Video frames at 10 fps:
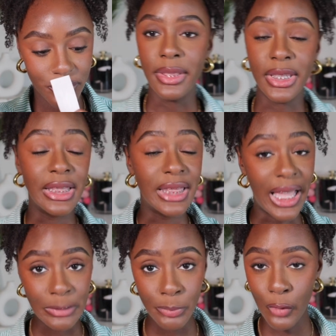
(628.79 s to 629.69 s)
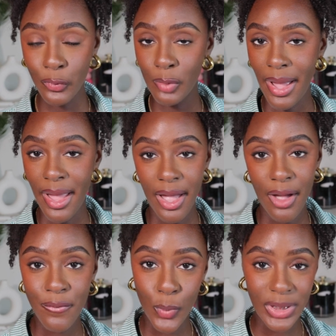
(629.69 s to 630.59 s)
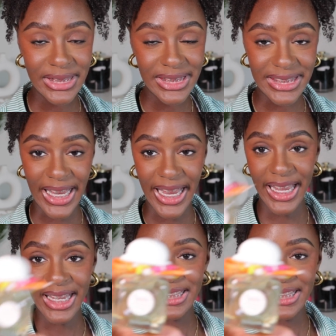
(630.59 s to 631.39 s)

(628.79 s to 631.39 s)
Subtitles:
The last perfume I have for today